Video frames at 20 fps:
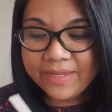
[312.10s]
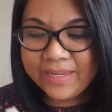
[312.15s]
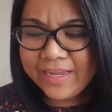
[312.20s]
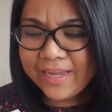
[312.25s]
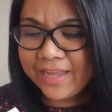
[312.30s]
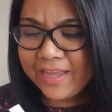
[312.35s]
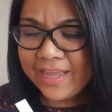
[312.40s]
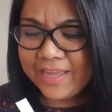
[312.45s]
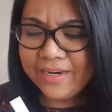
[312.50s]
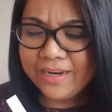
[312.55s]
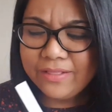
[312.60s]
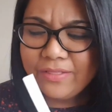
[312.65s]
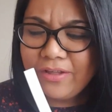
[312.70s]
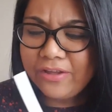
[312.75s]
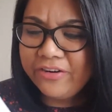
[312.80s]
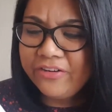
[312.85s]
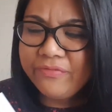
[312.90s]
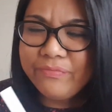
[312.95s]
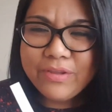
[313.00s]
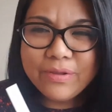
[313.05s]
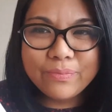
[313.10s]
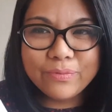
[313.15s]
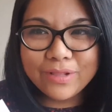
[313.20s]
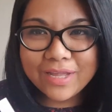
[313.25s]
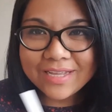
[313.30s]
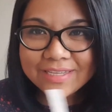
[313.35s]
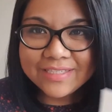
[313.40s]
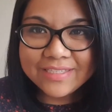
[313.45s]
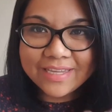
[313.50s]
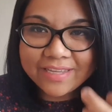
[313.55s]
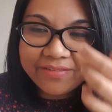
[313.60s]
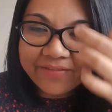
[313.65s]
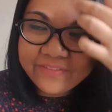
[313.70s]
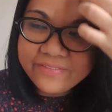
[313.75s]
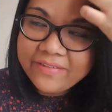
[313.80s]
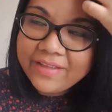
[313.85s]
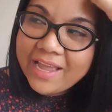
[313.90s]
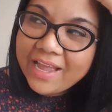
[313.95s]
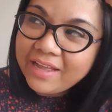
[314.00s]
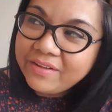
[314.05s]
Yeah, and a lot of people
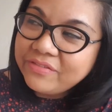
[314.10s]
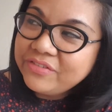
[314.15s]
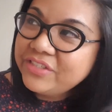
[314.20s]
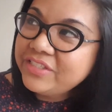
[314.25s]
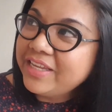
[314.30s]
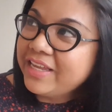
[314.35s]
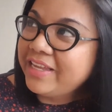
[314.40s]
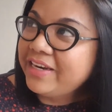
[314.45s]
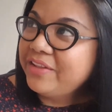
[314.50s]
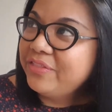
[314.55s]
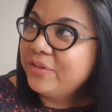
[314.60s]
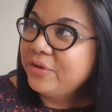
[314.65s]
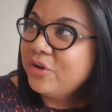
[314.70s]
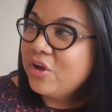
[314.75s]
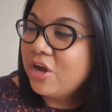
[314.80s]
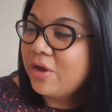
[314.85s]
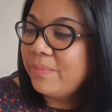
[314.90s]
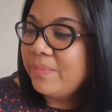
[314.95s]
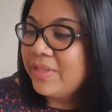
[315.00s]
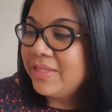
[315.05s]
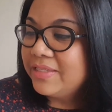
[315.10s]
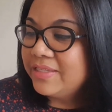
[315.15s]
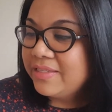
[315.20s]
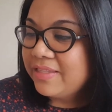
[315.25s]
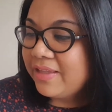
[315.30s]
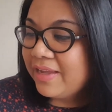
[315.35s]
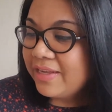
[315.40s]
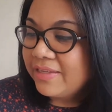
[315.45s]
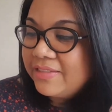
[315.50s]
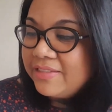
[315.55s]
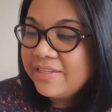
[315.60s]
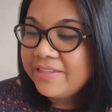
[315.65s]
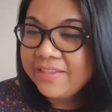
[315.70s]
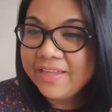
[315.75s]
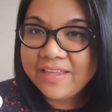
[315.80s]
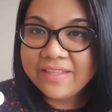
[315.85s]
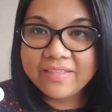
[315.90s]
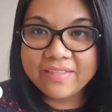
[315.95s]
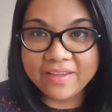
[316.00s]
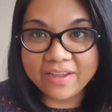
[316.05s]
have said in the comments that
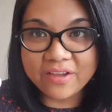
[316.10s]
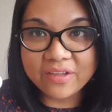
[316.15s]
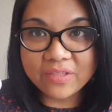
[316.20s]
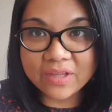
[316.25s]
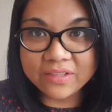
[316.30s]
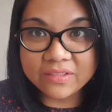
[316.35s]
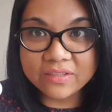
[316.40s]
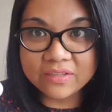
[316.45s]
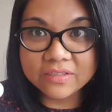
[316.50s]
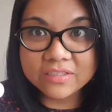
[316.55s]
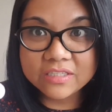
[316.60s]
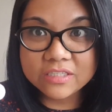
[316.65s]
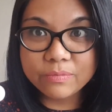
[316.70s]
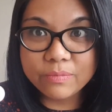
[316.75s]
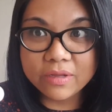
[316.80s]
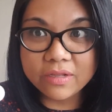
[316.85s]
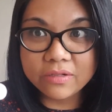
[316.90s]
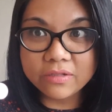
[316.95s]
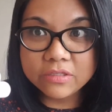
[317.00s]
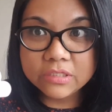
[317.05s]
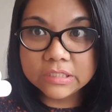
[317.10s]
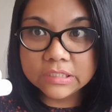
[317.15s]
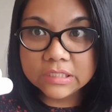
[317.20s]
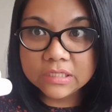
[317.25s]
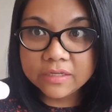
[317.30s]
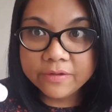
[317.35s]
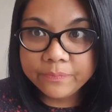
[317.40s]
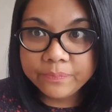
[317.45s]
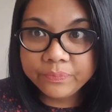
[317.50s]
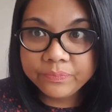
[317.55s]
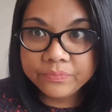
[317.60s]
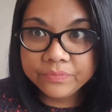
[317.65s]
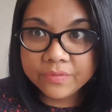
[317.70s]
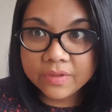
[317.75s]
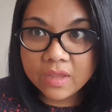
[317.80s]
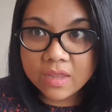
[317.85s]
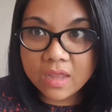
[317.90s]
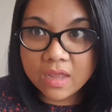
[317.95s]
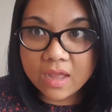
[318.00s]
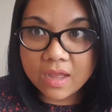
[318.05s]
they think that this smells
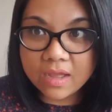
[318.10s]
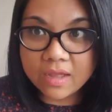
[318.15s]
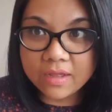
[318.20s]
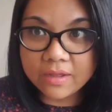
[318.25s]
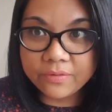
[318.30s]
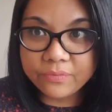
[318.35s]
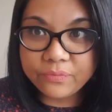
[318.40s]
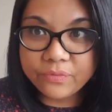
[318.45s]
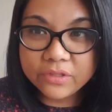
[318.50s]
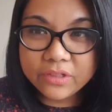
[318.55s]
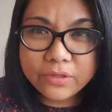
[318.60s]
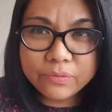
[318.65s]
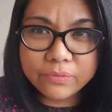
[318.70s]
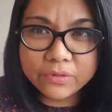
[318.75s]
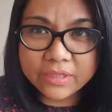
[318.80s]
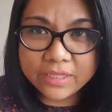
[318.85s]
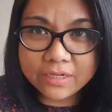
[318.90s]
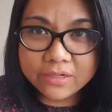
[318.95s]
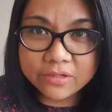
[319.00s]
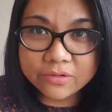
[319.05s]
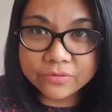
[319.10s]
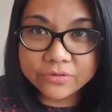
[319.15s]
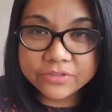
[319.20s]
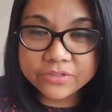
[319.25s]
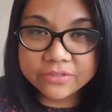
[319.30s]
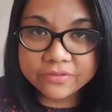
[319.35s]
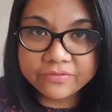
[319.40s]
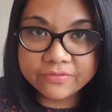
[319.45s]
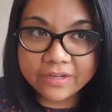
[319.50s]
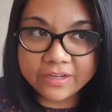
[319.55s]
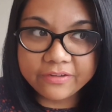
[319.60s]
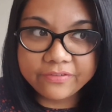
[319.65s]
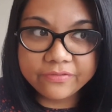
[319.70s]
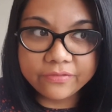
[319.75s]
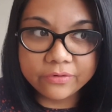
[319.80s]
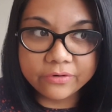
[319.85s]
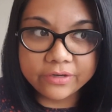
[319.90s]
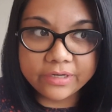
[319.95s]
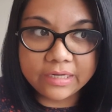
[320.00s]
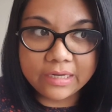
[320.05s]
really, really close to
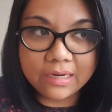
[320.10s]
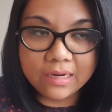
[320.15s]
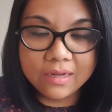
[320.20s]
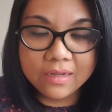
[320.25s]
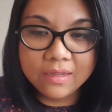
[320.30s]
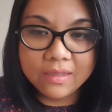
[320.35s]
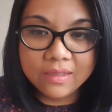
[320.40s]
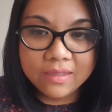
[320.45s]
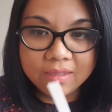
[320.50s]
540.